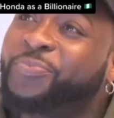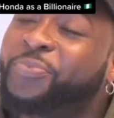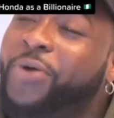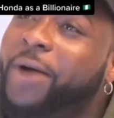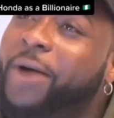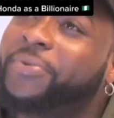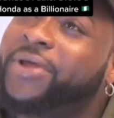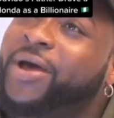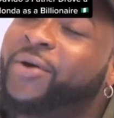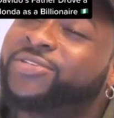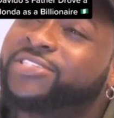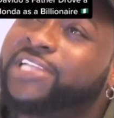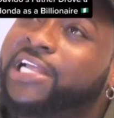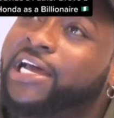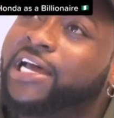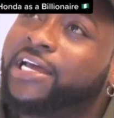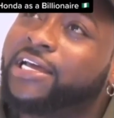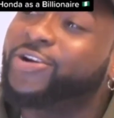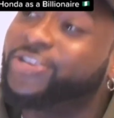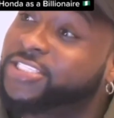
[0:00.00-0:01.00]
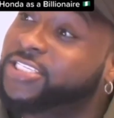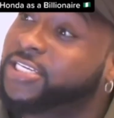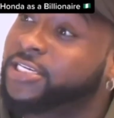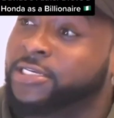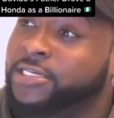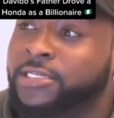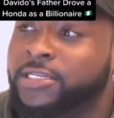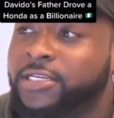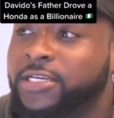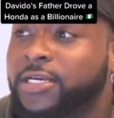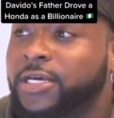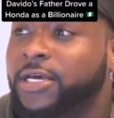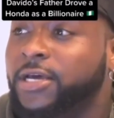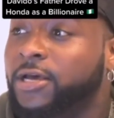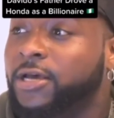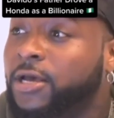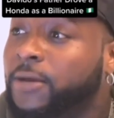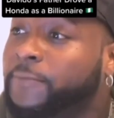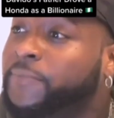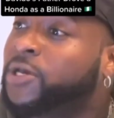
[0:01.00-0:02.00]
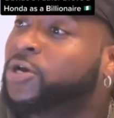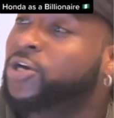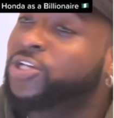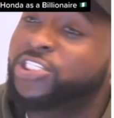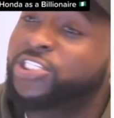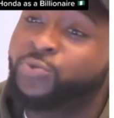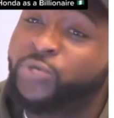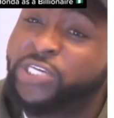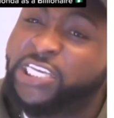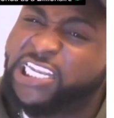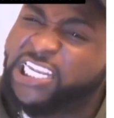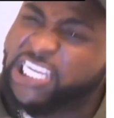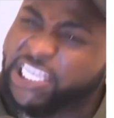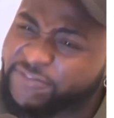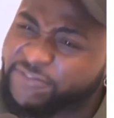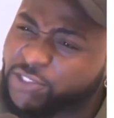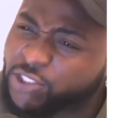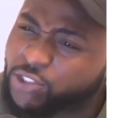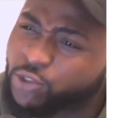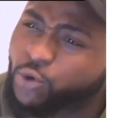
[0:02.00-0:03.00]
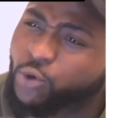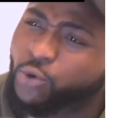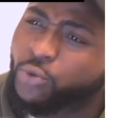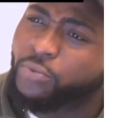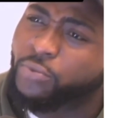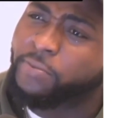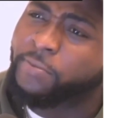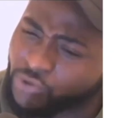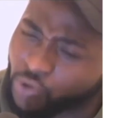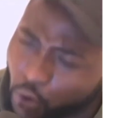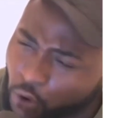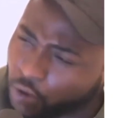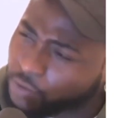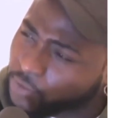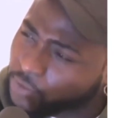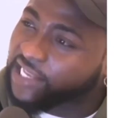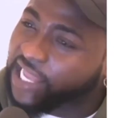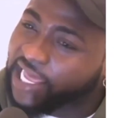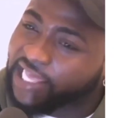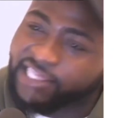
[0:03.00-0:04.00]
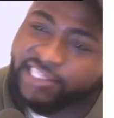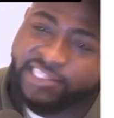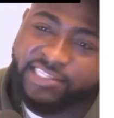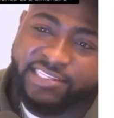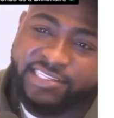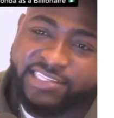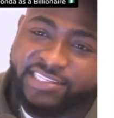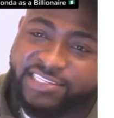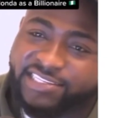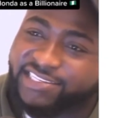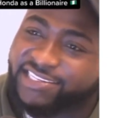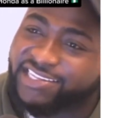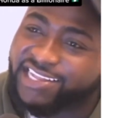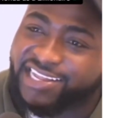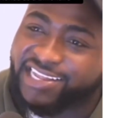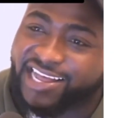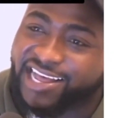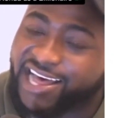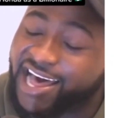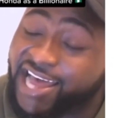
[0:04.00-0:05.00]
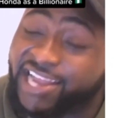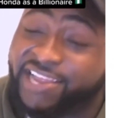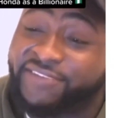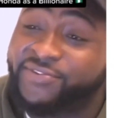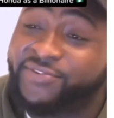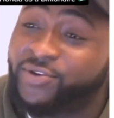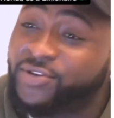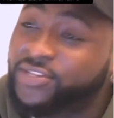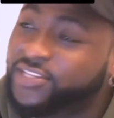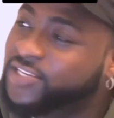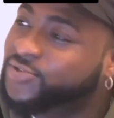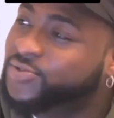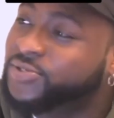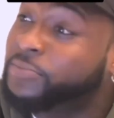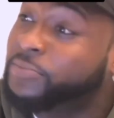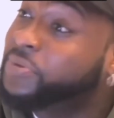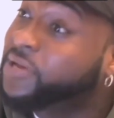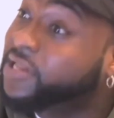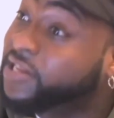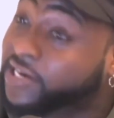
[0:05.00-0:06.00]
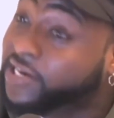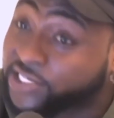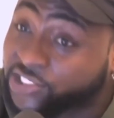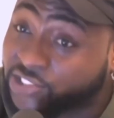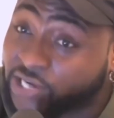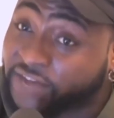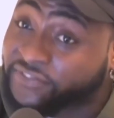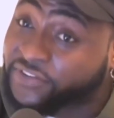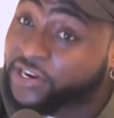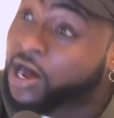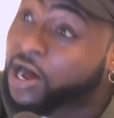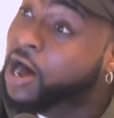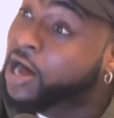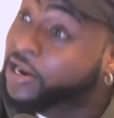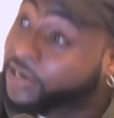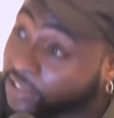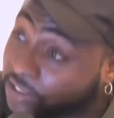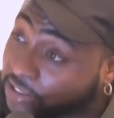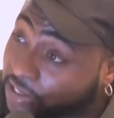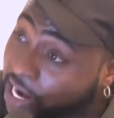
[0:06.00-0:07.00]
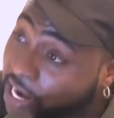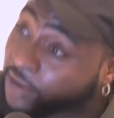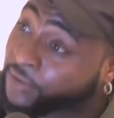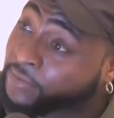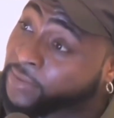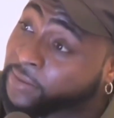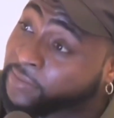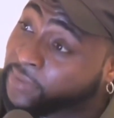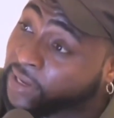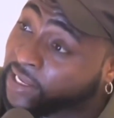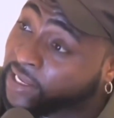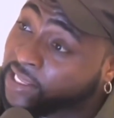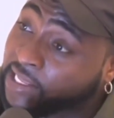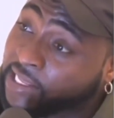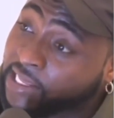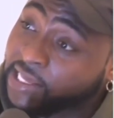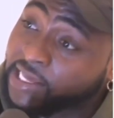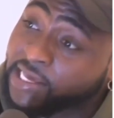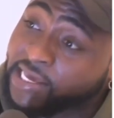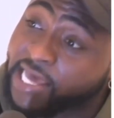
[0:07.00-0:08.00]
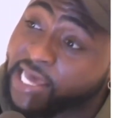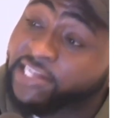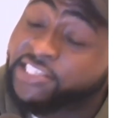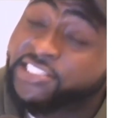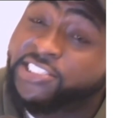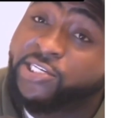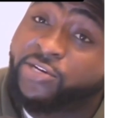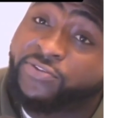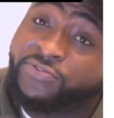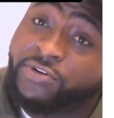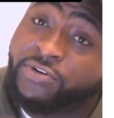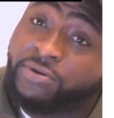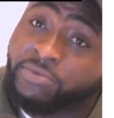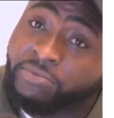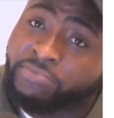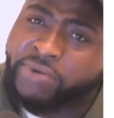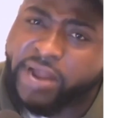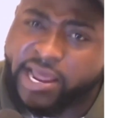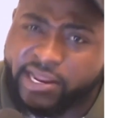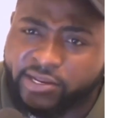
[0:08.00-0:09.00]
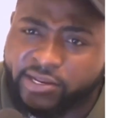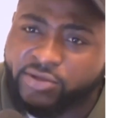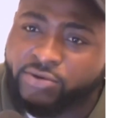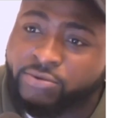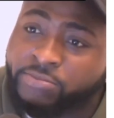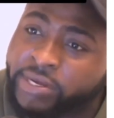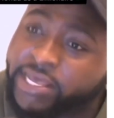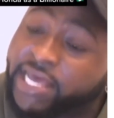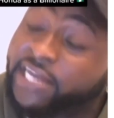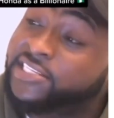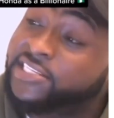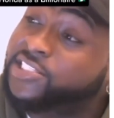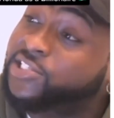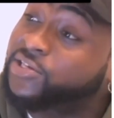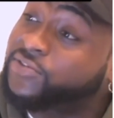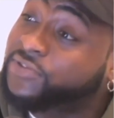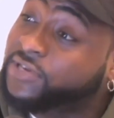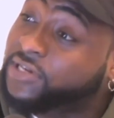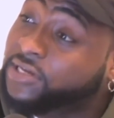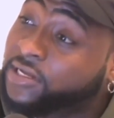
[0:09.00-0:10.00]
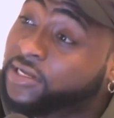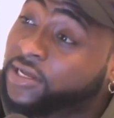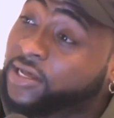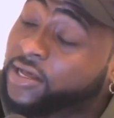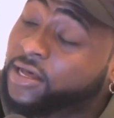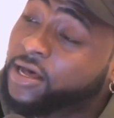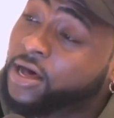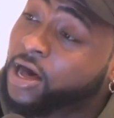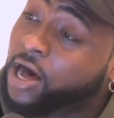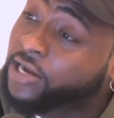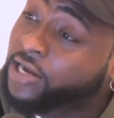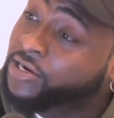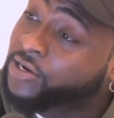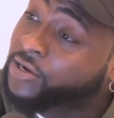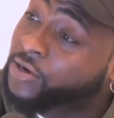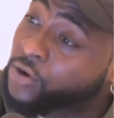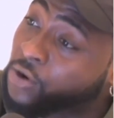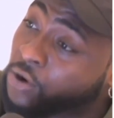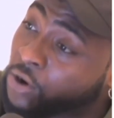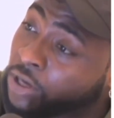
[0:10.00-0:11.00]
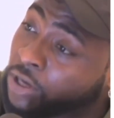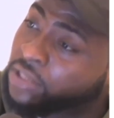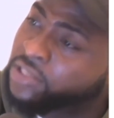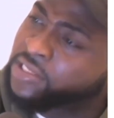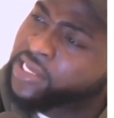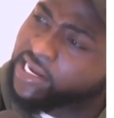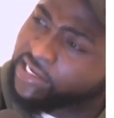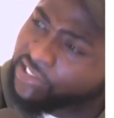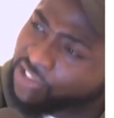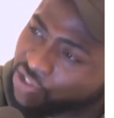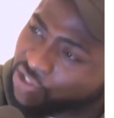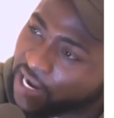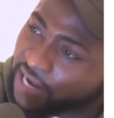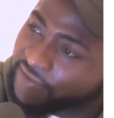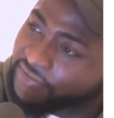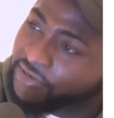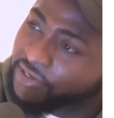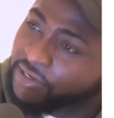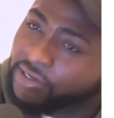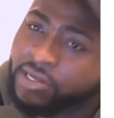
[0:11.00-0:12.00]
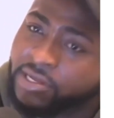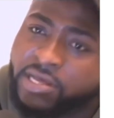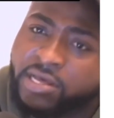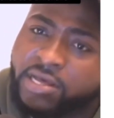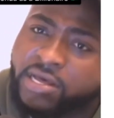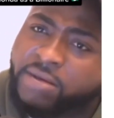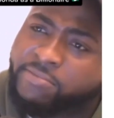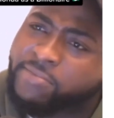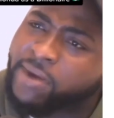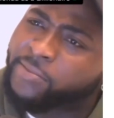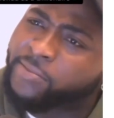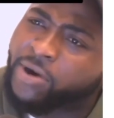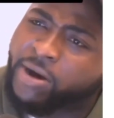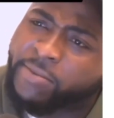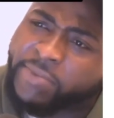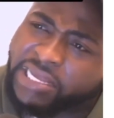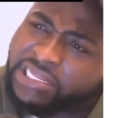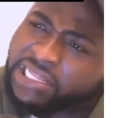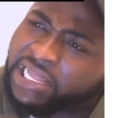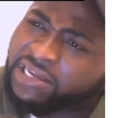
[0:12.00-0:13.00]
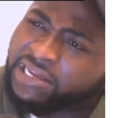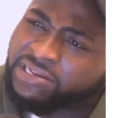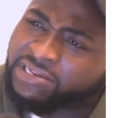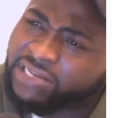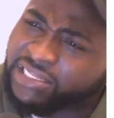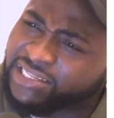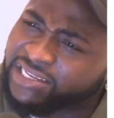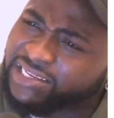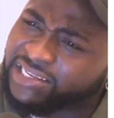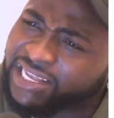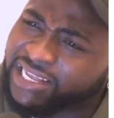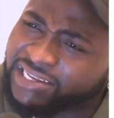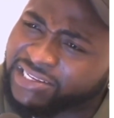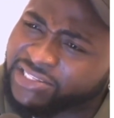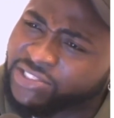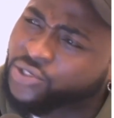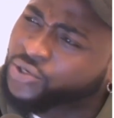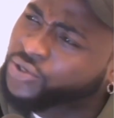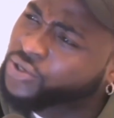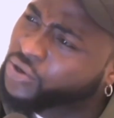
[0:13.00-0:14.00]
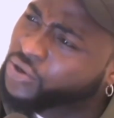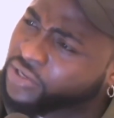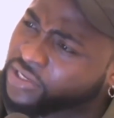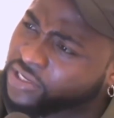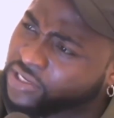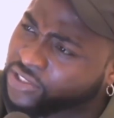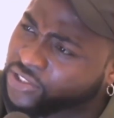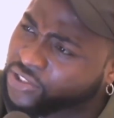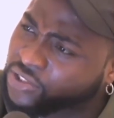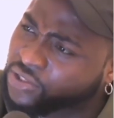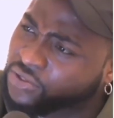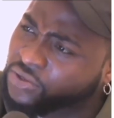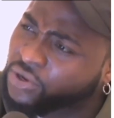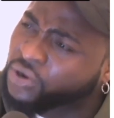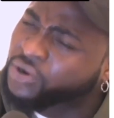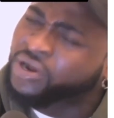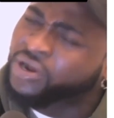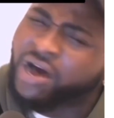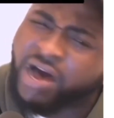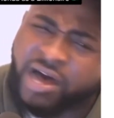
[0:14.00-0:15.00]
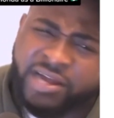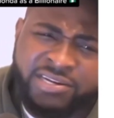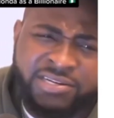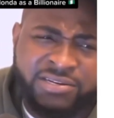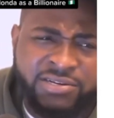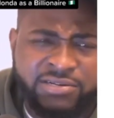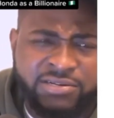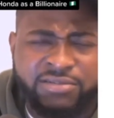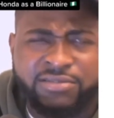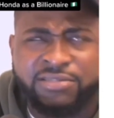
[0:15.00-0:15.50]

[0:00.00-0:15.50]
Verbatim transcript: probably I was like 13. Wow. Because he lived so normal. Like, I even know he was a billionaire driving a Honda. I remember he had a silver, brand new, but he had a silver Honda Accord. He had a driver my mom had like a, I think like a Toyota or so, or a Honda